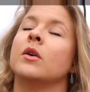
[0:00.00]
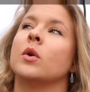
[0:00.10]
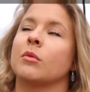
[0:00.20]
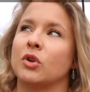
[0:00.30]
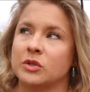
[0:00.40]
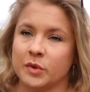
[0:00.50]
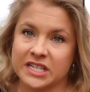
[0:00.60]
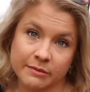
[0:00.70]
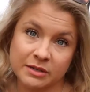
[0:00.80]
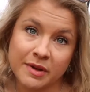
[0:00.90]
or multiple
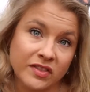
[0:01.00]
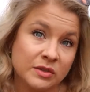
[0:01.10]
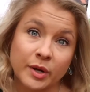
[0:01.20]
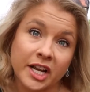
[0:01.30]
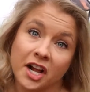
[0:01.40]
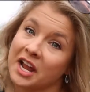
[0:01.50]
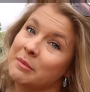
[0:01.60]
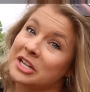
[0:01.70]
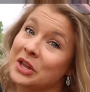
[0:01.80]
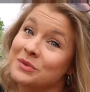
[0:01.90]
times a month, depending on how
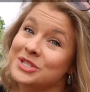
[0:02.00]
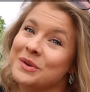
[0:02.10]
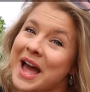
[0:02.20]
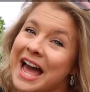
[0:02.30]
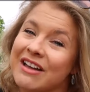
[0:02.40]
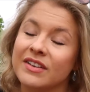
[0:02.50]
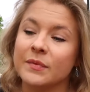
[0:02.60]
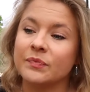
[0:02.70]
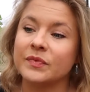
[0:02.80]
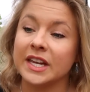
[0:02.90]
many loans you have,
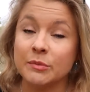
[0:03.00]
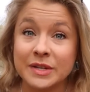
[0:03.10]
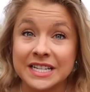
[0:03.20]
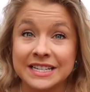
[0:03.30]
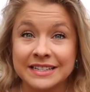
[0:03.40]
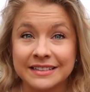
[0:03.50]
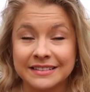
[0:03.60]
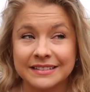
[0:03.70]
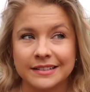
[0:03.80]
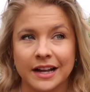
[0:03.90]
can be
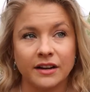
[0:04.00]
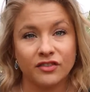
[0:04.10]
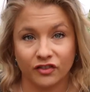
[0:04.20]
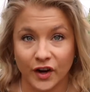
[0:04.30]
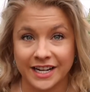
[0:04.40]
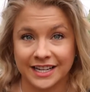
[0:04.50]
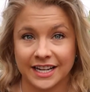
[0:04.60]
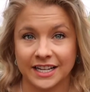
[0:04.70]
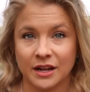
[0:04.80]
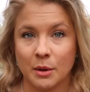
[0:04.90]
kind of
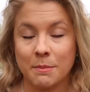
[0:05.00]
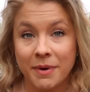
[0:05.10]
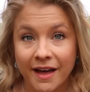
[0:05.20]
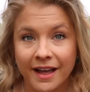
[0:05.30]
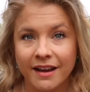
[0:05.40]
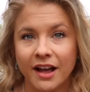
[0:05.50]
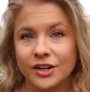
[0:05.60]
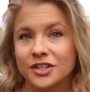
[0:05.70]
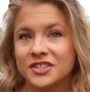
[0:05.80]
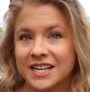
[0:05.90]
frightening. But
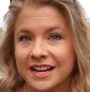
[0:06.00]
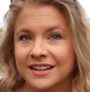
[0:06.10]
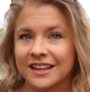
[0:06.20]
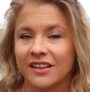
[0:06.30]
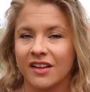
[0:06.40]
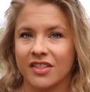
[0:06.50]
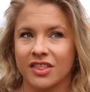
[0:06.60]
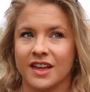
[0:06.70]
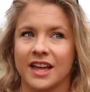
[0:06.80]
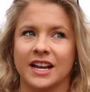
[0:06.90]
understanding
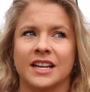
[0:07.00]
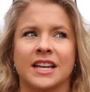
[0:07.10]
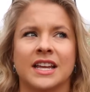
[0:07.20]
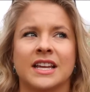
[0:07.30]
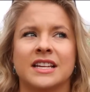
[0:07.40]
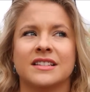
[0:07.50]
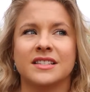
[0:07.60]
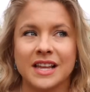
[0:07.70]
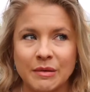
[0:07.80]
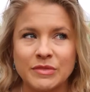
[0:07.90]
that
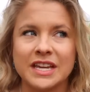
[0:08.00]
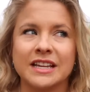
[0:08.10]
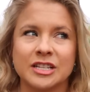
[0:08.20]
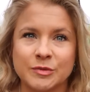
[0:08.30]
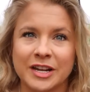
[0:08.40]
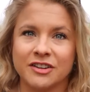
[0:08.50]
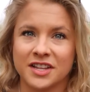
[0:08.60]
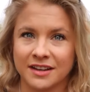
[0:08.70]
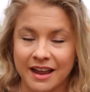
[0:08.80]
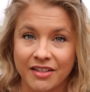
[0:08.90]
something is better
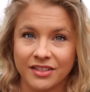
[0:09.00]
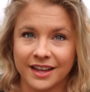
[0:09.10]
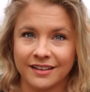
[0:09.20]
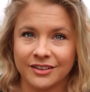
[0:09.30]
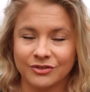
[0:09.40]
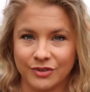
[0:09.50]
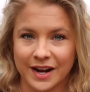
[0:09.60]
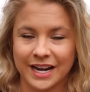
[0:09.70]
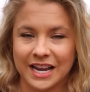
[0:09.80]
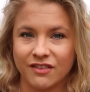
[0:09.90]
than nothing,
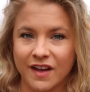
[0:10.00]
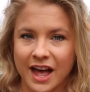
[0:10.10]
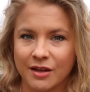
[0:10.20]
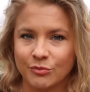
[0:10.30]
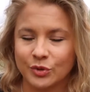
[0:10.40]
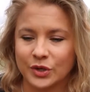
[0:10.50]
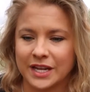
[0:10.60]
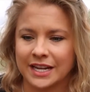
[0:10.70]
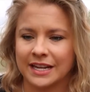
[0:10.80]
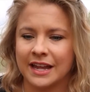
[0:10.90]
right? If I'm
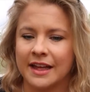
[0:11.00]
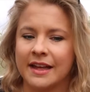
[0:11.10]
putting